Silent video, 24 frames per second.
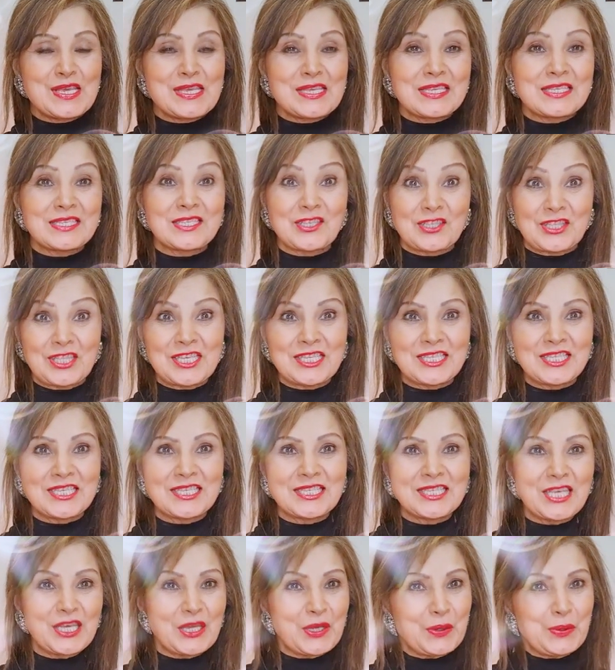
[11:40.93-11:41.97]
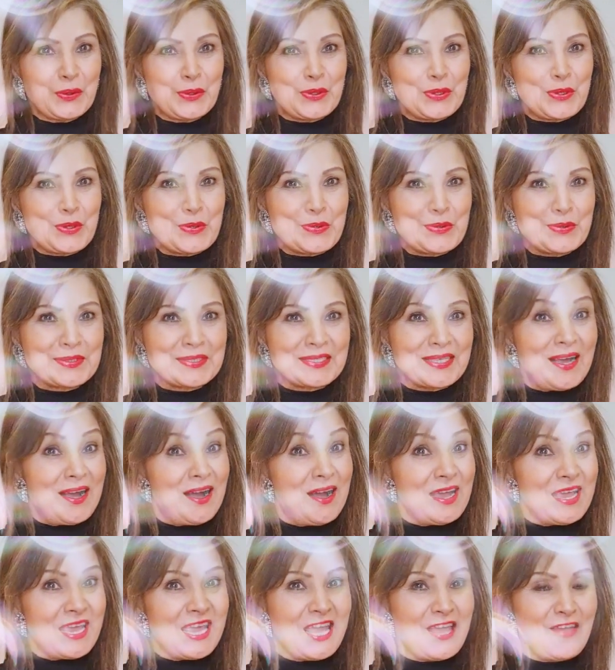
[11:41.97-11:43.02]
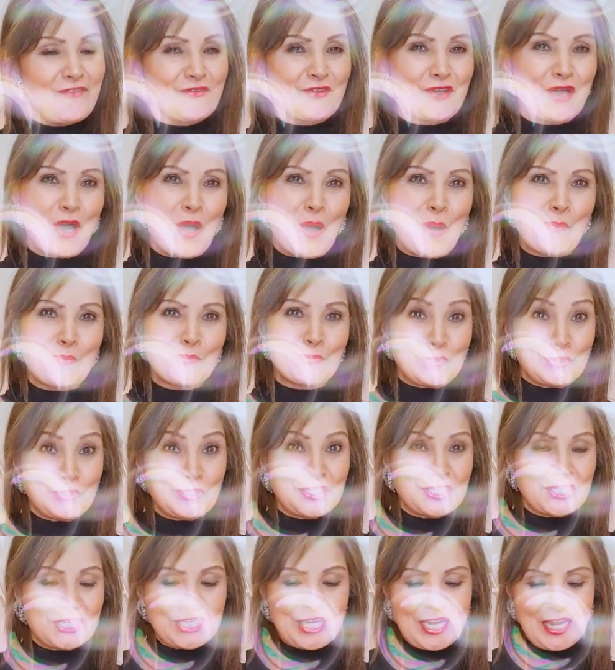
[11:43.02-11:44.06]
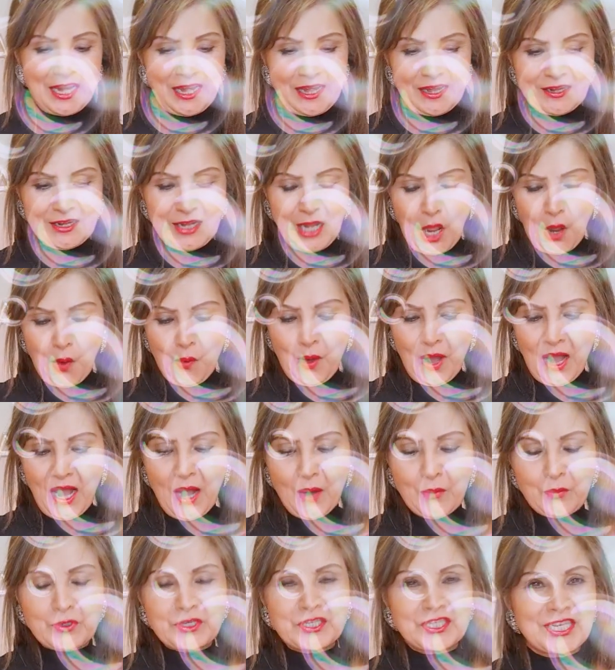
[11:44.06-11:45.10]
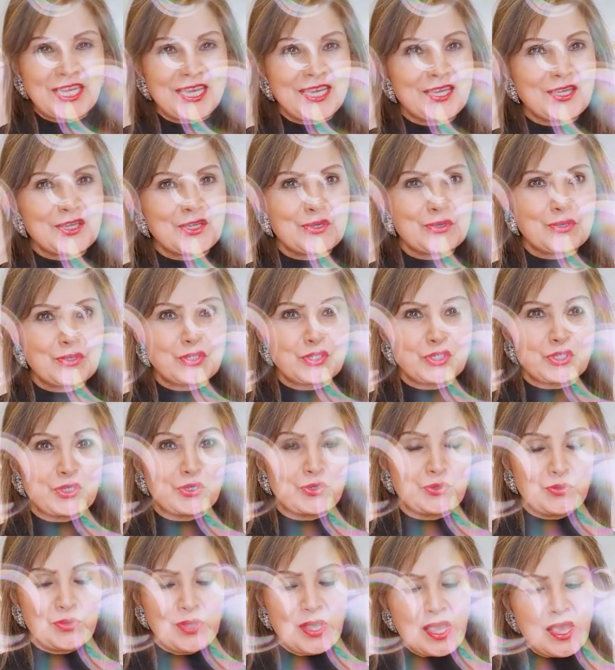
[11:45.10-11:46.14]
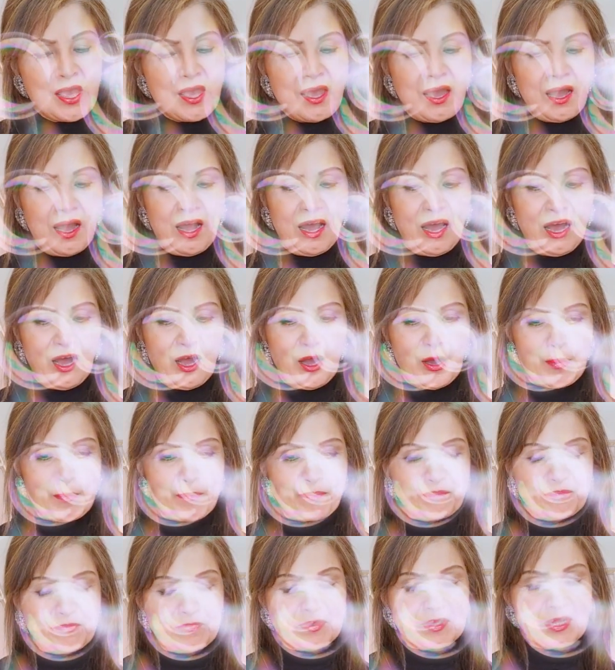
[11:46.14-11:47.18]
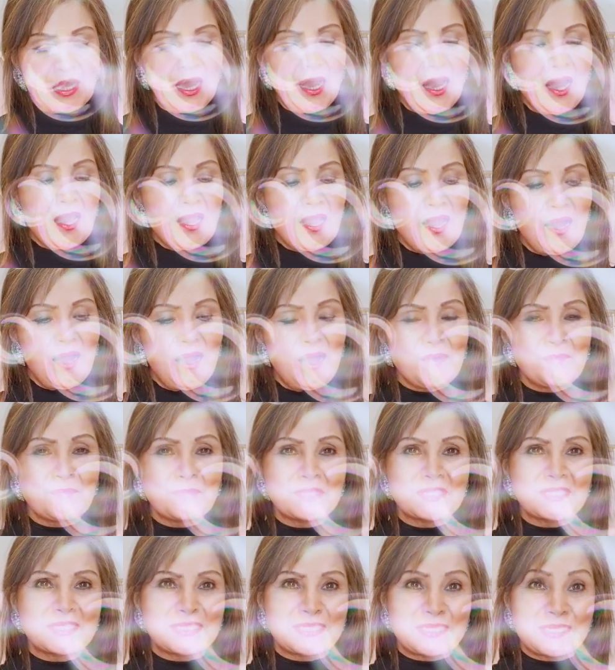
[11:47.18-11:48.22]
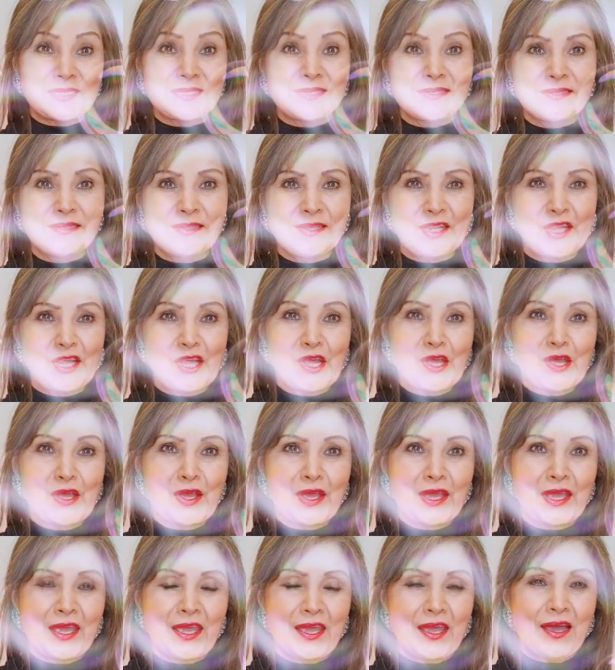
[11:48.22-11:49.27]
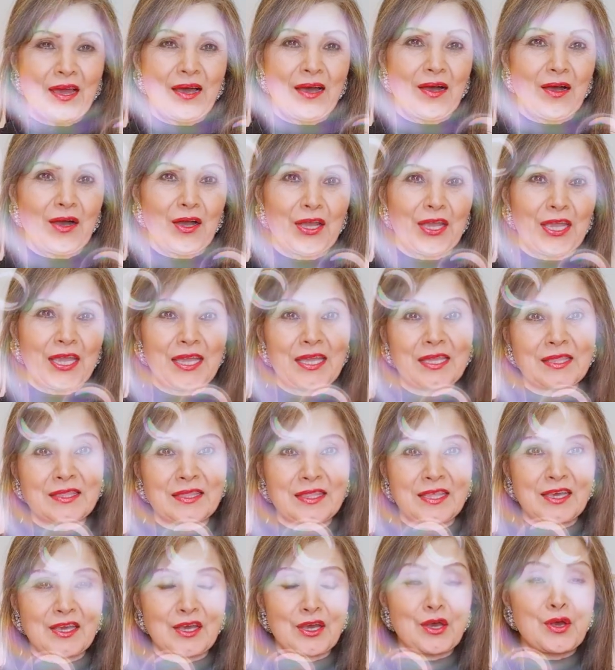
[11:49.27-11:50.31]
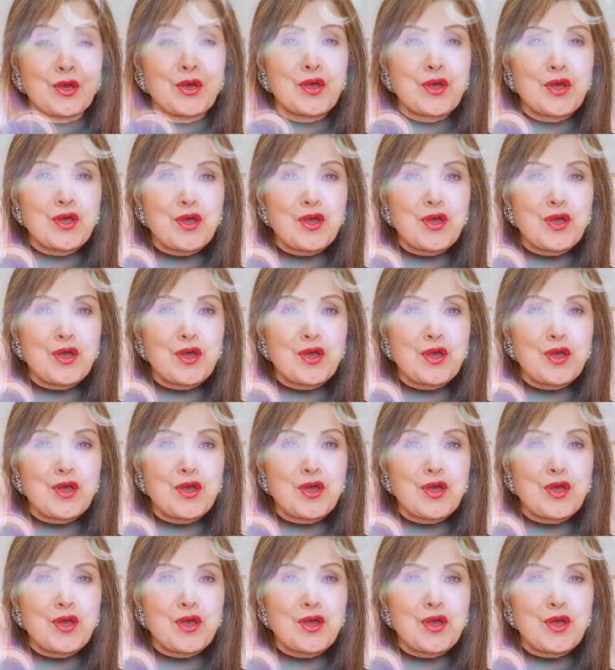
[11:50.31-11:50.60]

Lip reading: So this is the good news I have come to share. Now I will take you to, I'm still in the